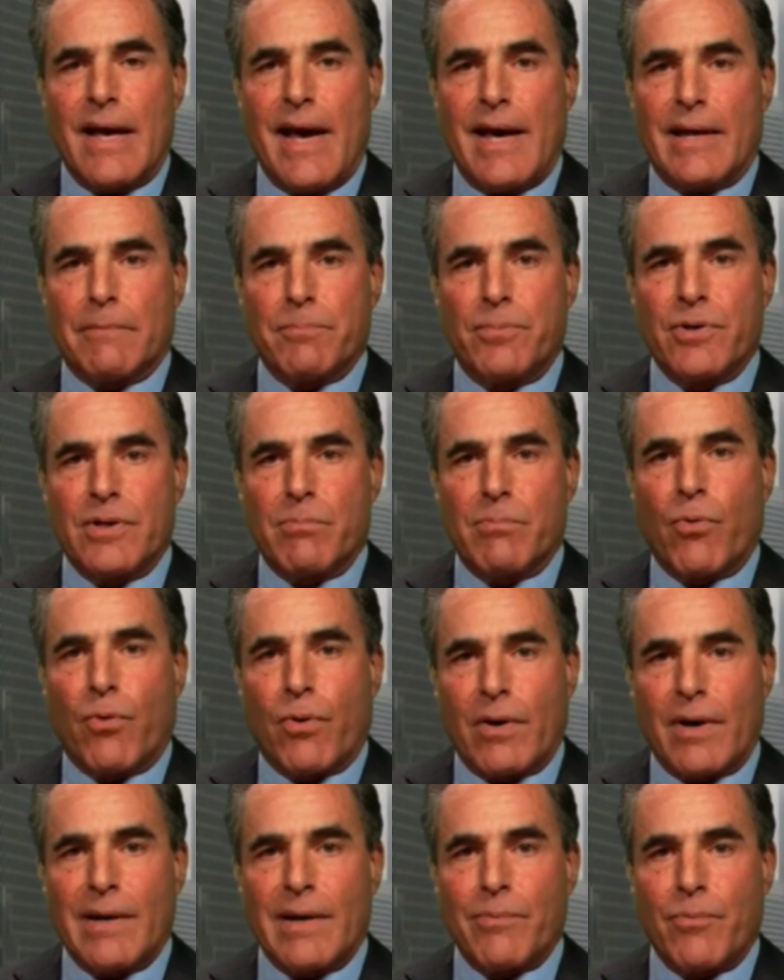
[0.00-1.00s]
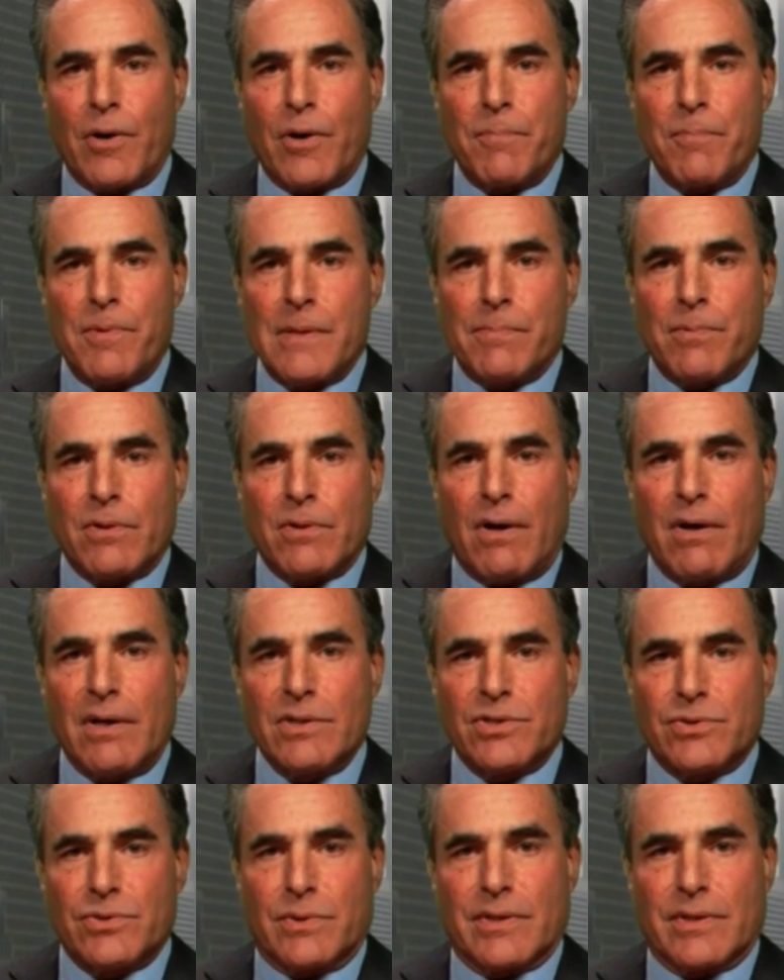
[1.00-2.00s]
and put more and more people
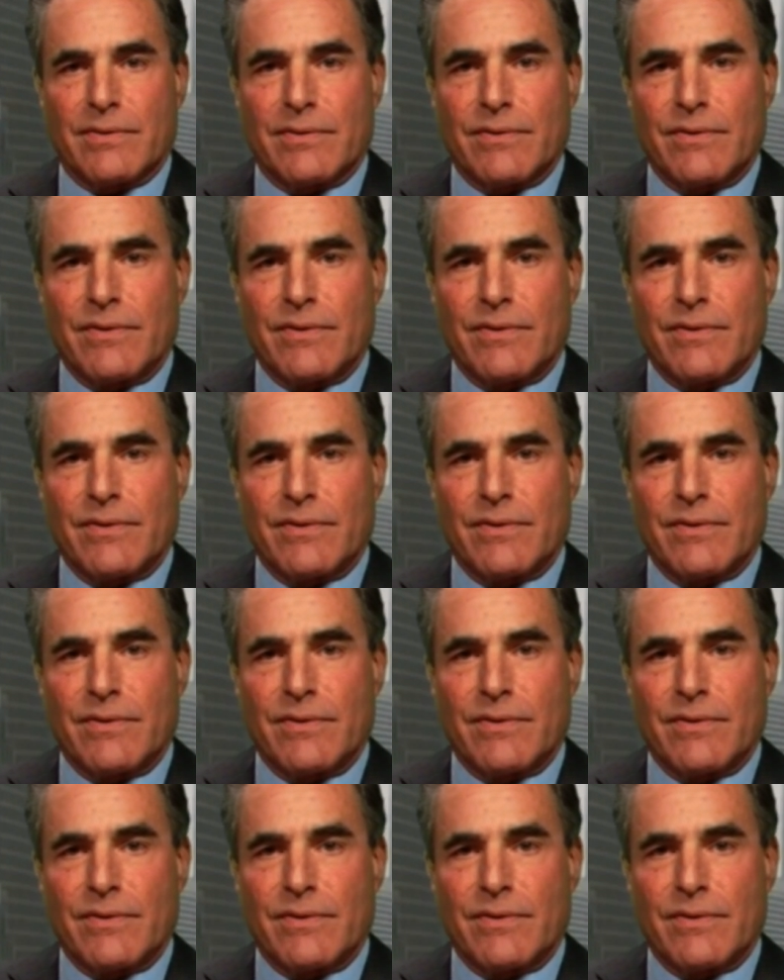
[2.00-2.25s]
onto it.